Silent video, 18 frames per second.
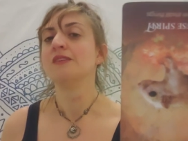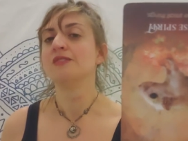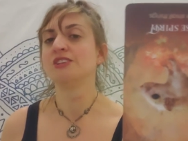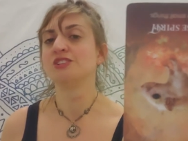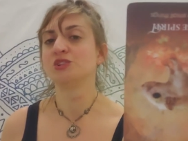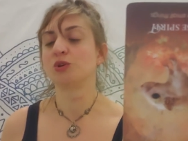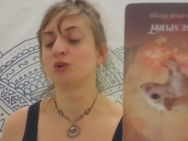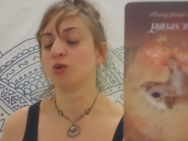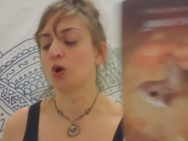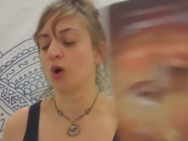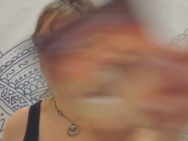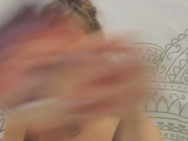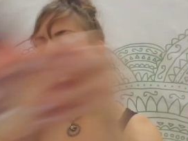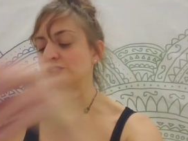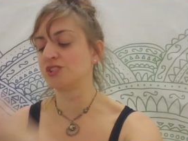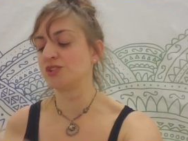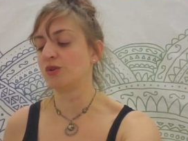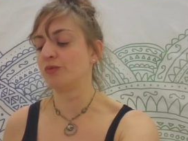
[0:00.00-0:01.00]
This could
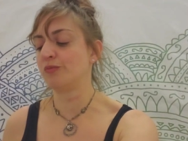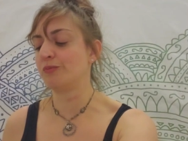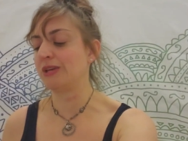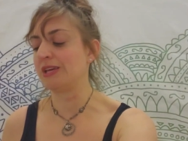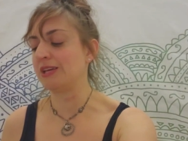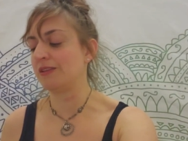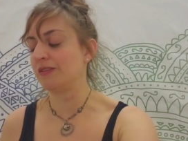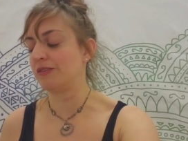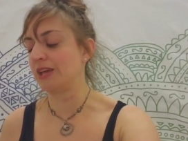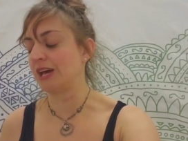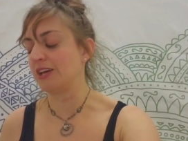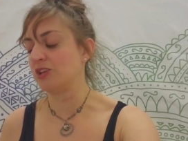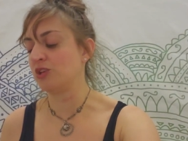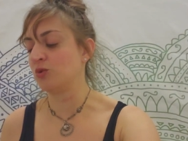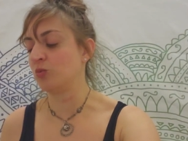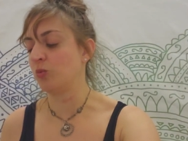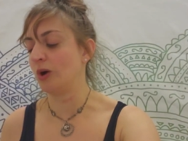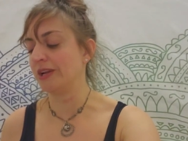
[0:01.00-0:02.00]
also mean that
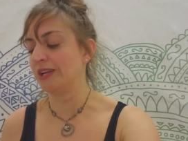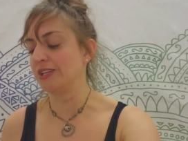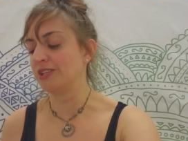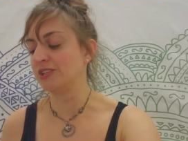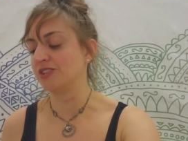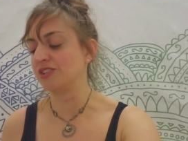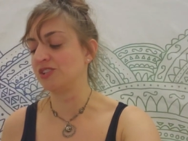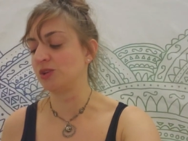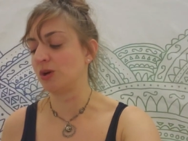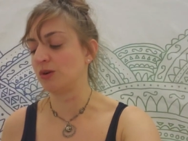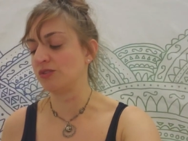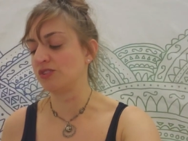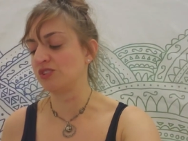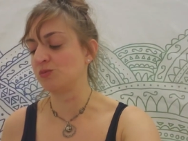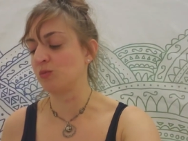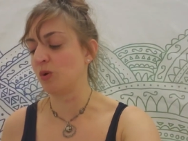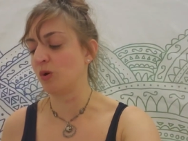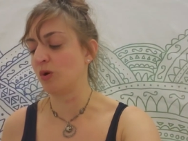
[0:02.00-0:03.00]
you wanted to start
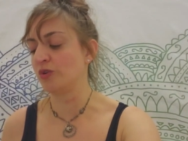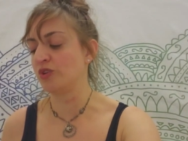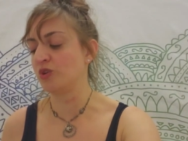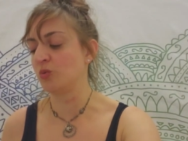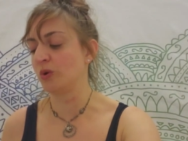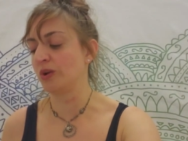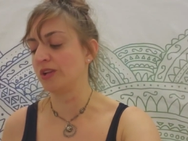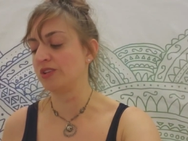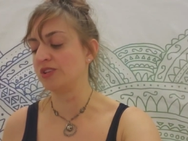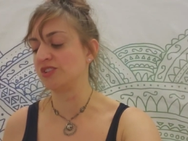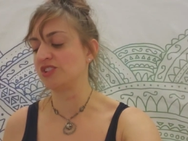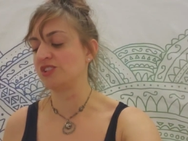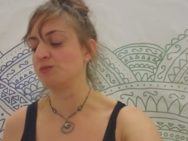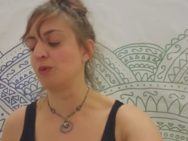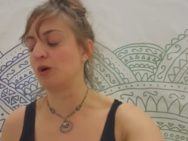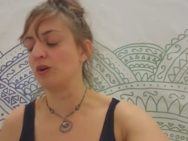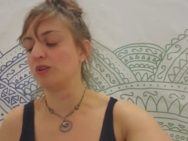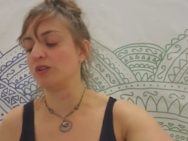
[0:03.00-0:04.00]
small, you wanted to
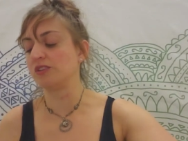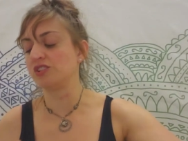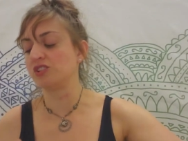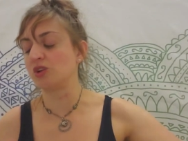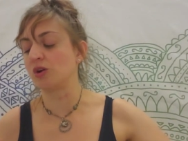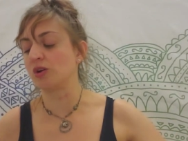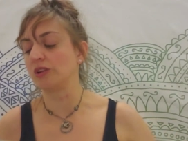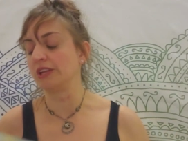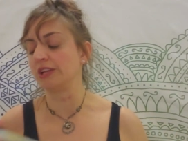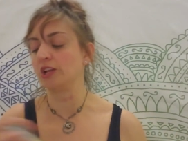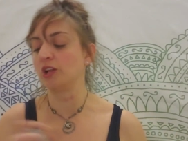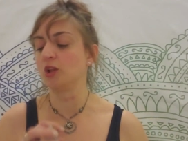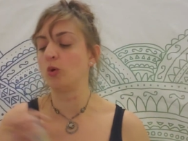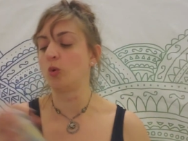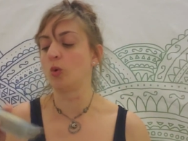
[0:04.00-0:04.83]
smart, start little,